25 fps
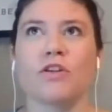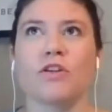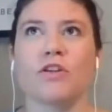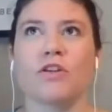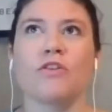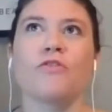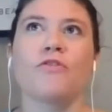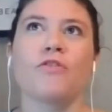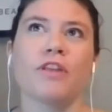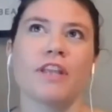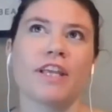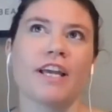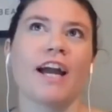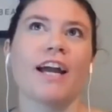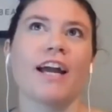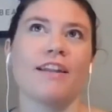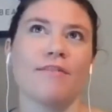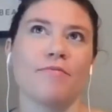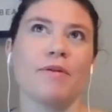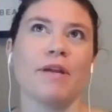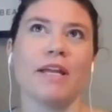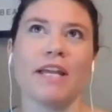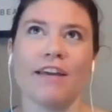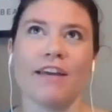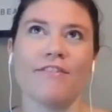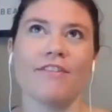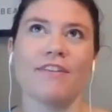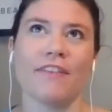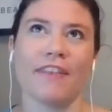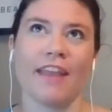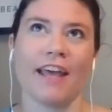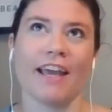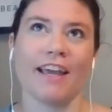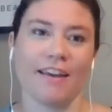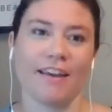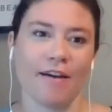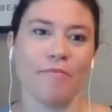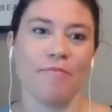you've really kind of been given
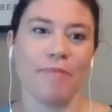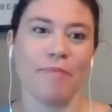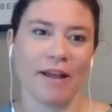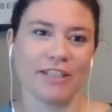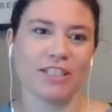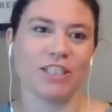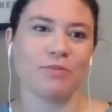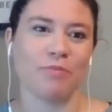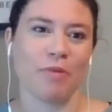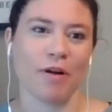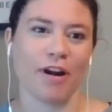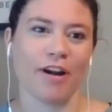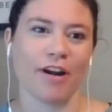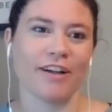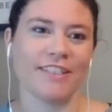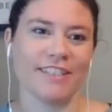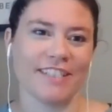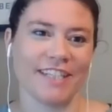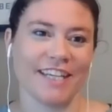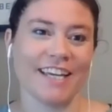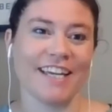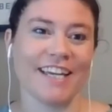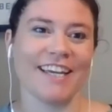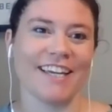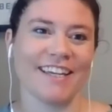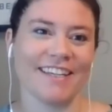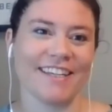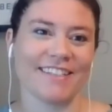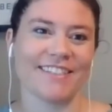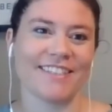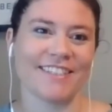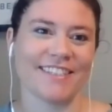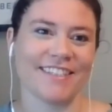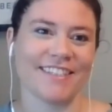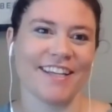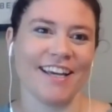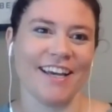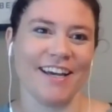like a benchmark to hit.
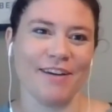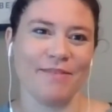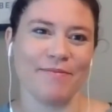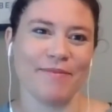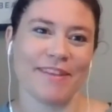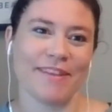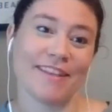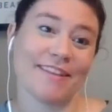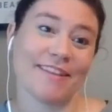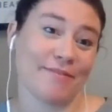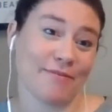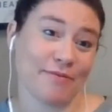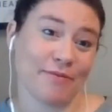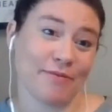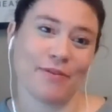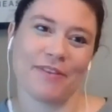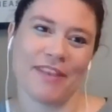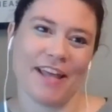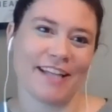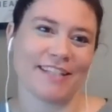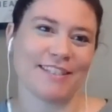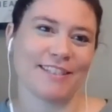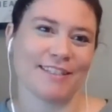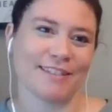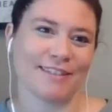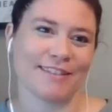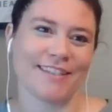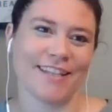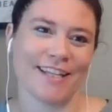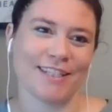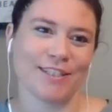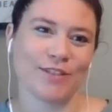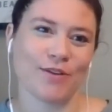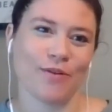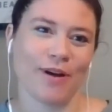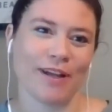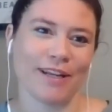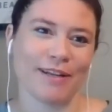And
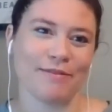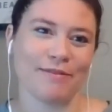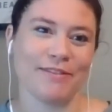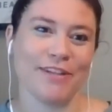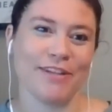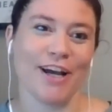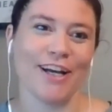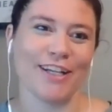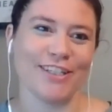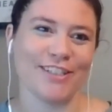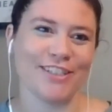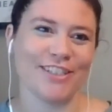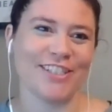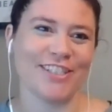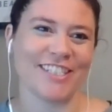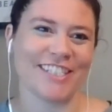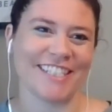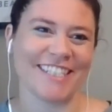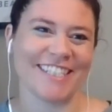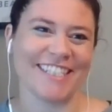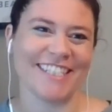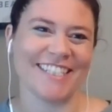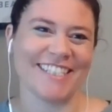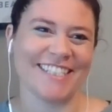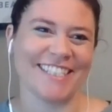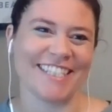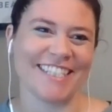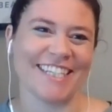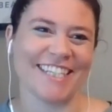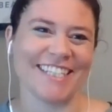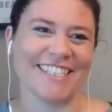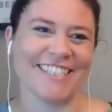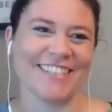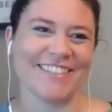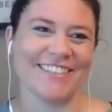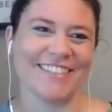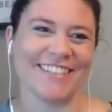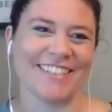that's quite a nudge to
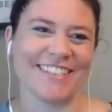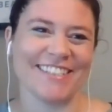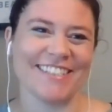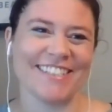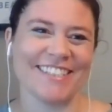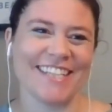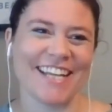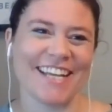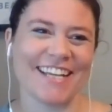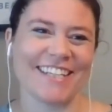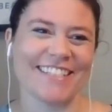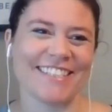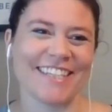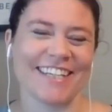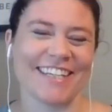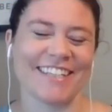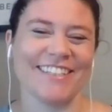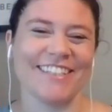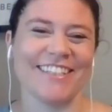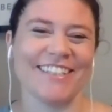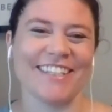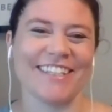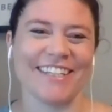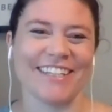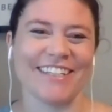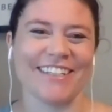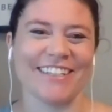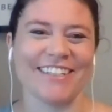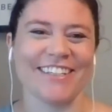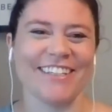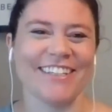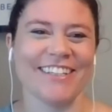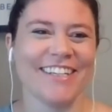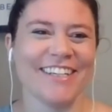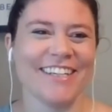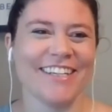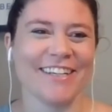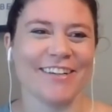get you to take a second look at
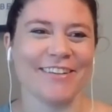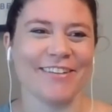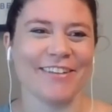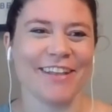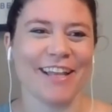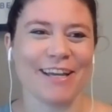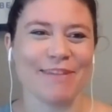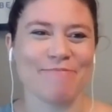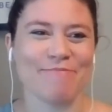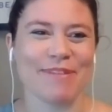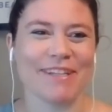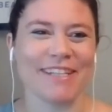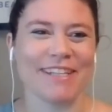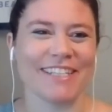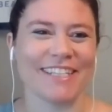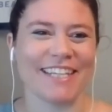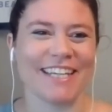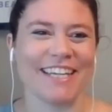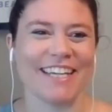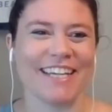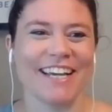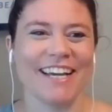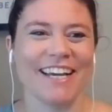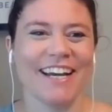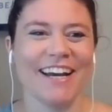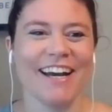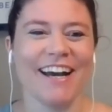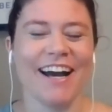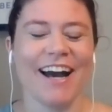your liability.